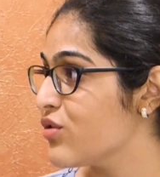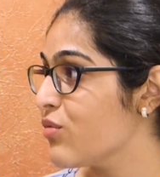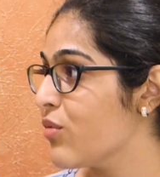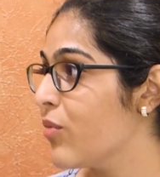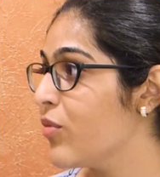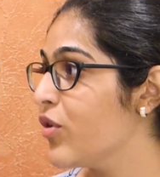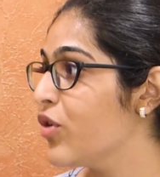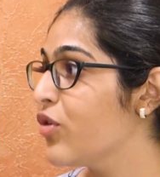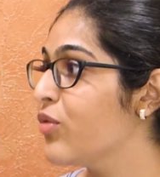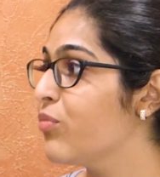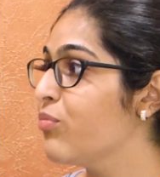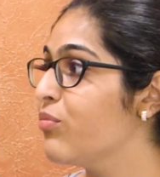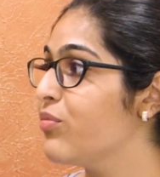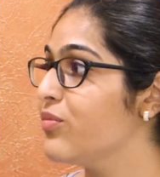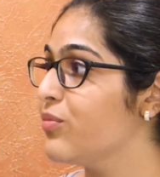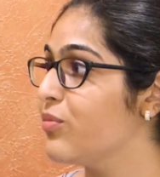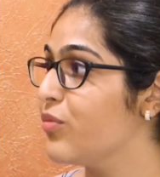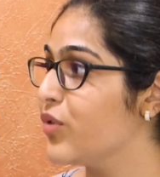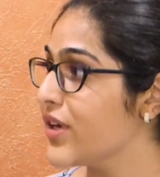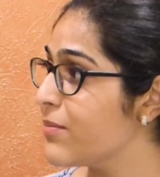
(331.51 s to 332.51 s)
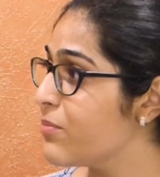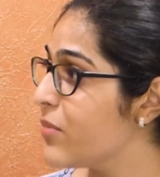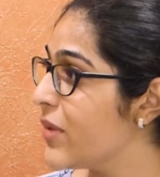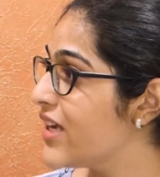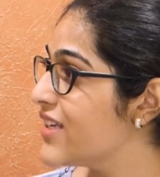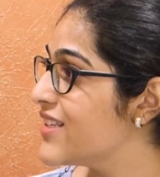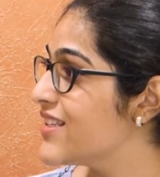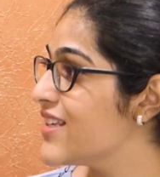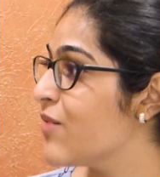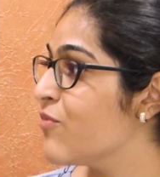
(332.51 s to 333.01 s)
So maybe you could
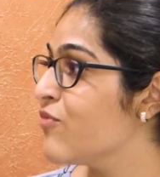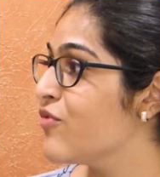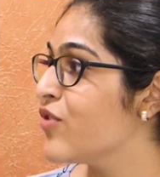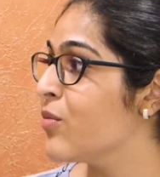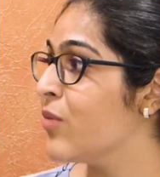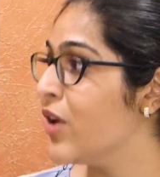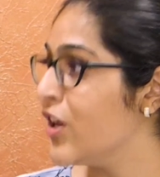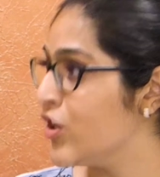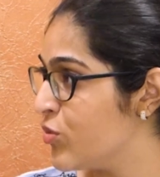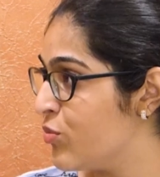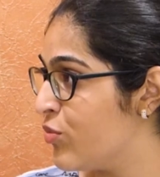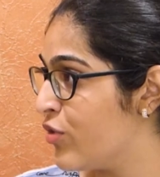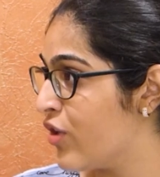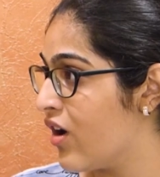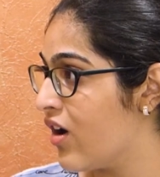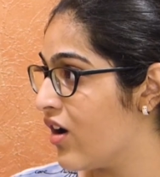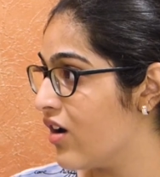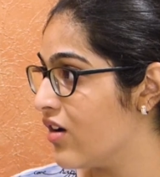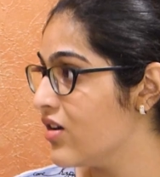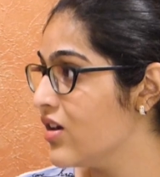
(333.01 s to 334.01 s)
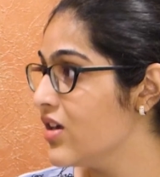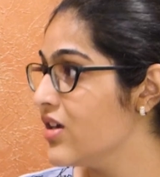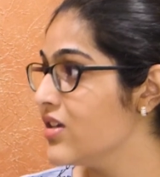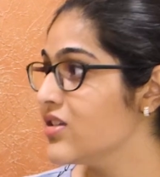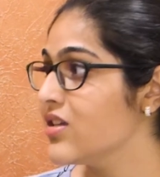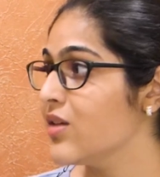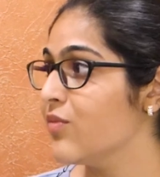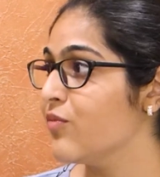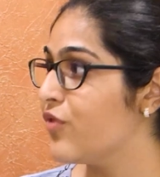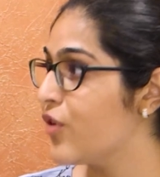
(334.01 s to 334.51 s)
pick some from algebra,
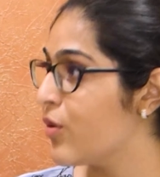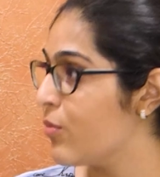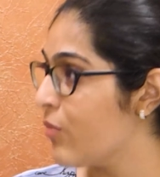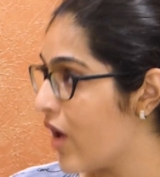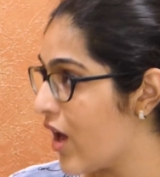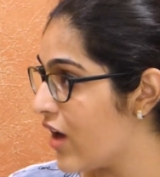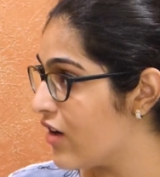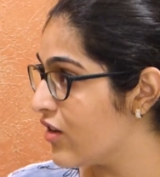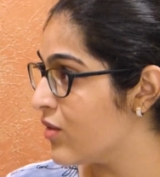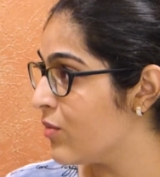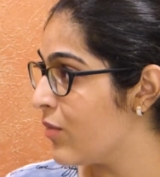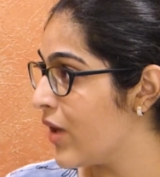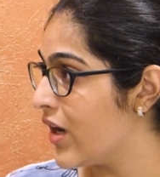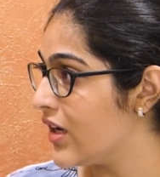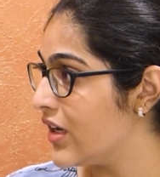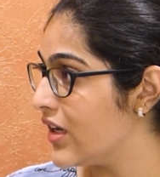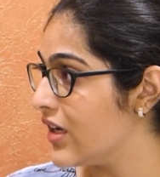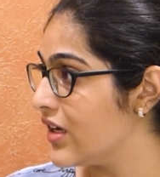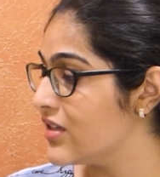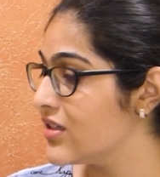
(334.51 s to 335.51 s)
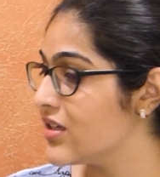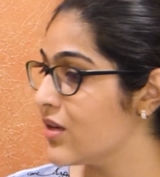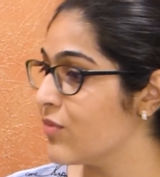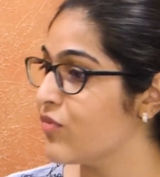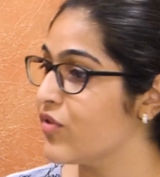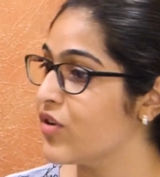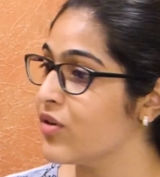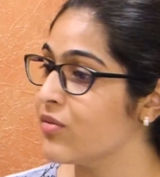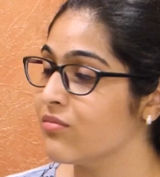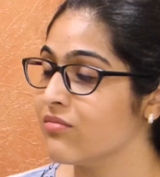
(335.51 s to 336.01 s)
some from arithmetic,
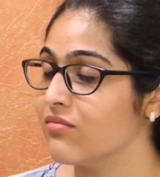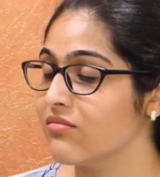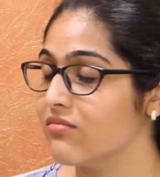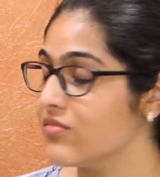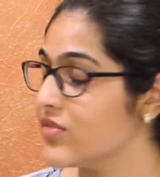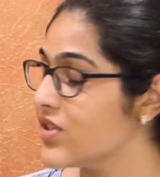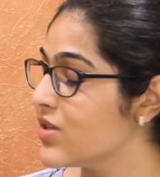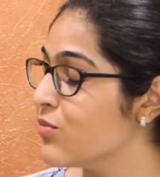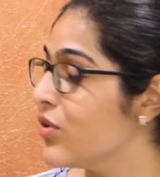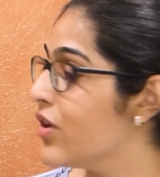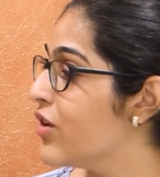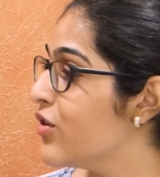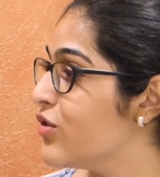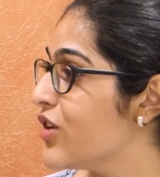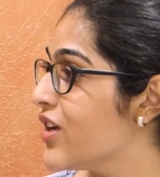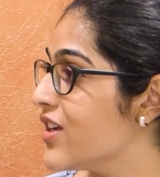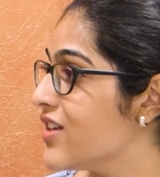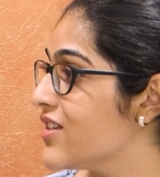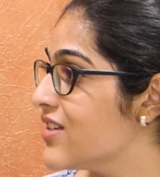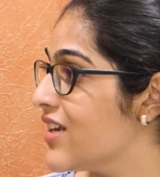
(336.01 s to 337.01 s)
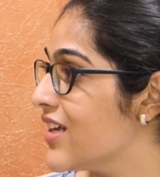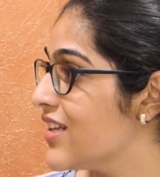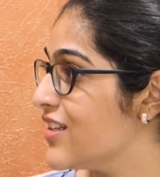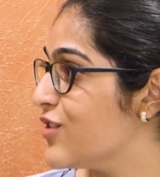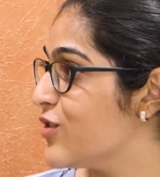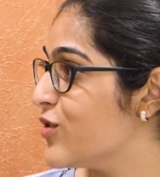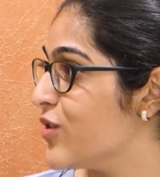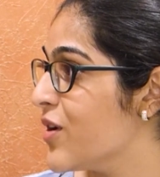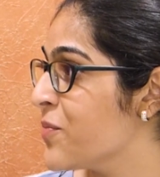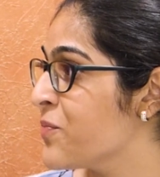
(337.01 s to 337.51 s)
some from simple interest,
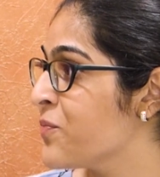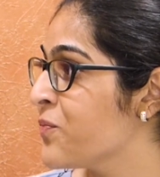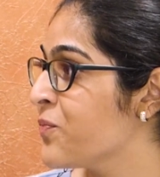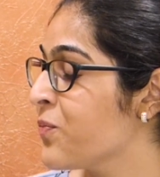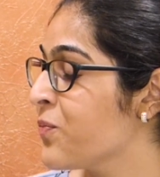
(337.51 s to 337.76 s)
etc.